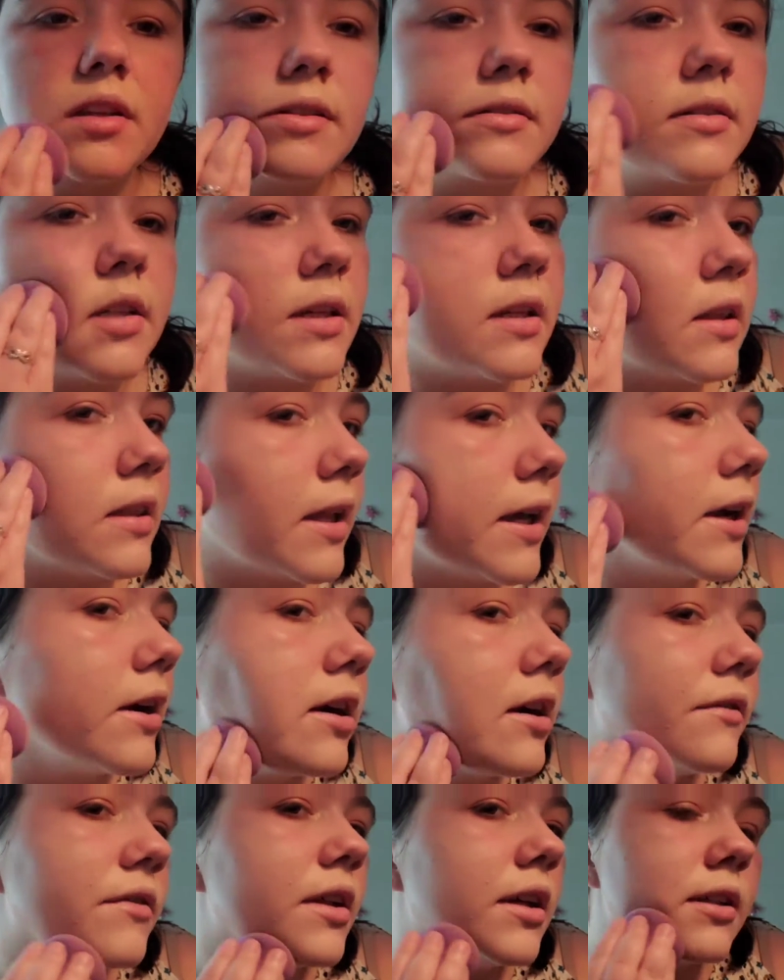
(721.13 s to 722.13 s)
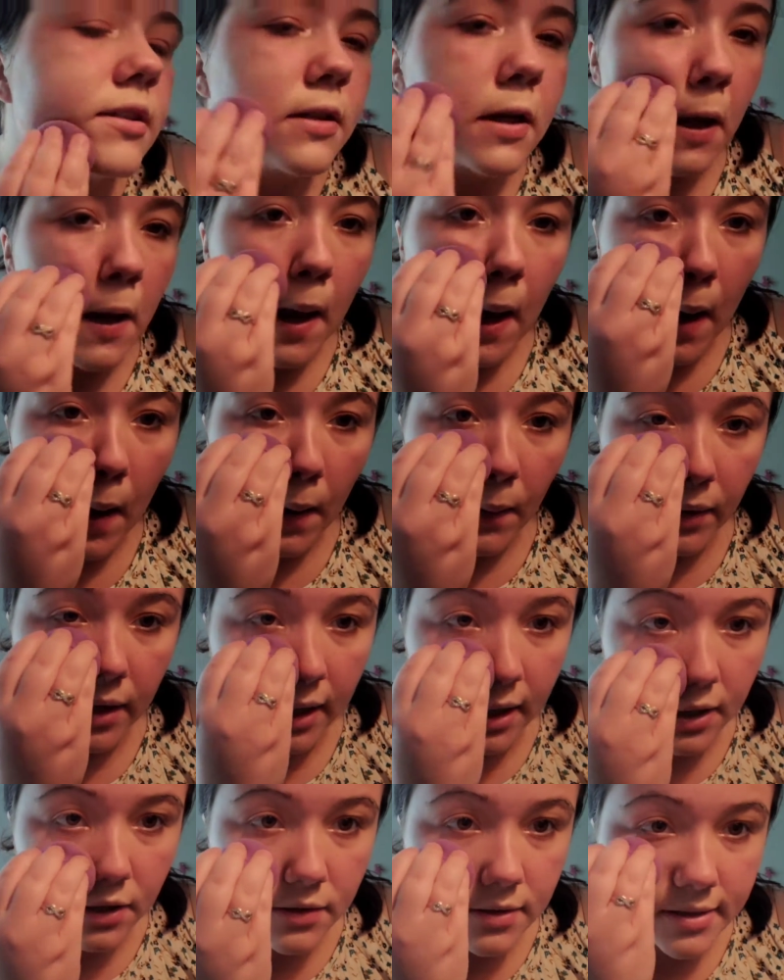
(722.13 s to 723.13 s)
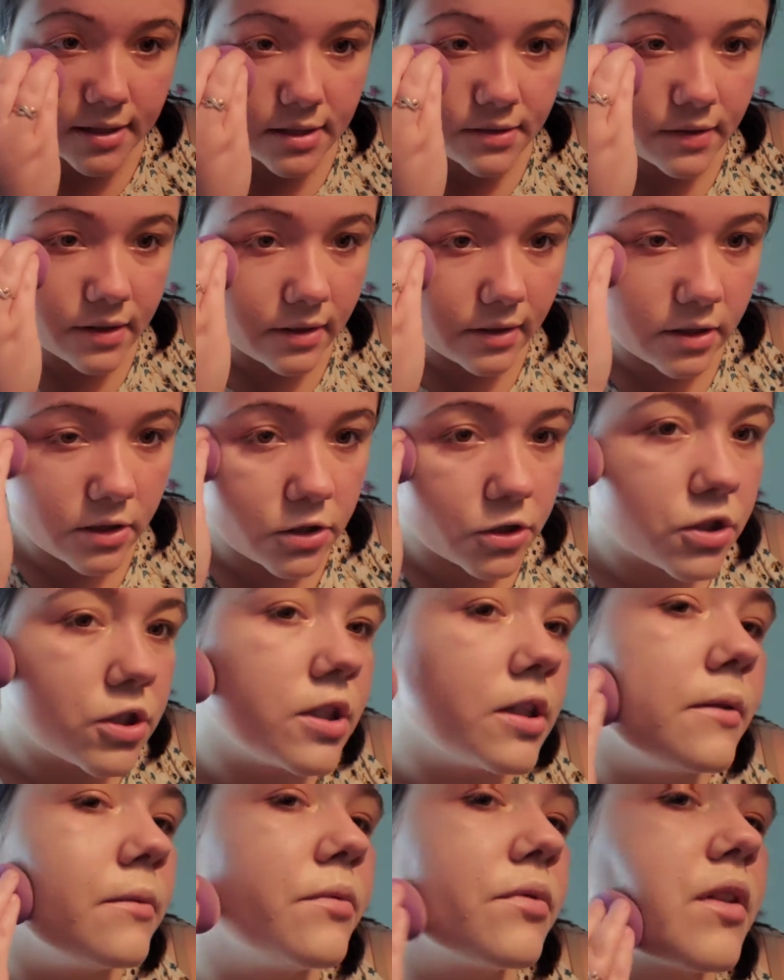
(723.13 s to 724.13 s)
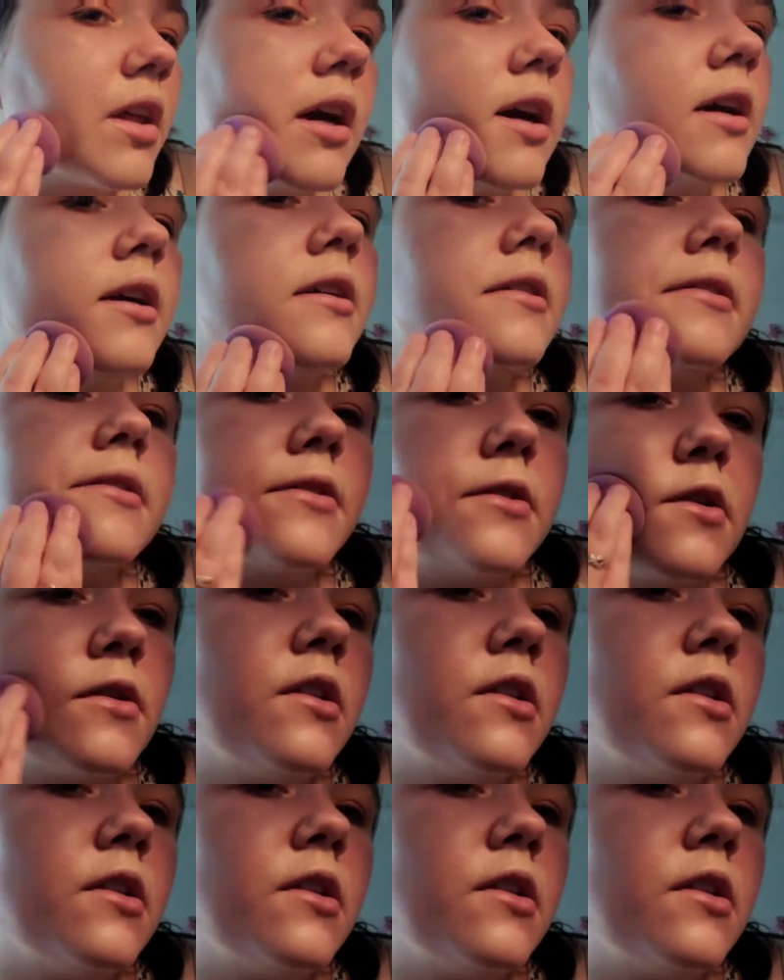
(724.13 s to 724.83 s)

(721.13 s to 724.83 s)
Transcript: thin layer of this. When I use this foundation, I do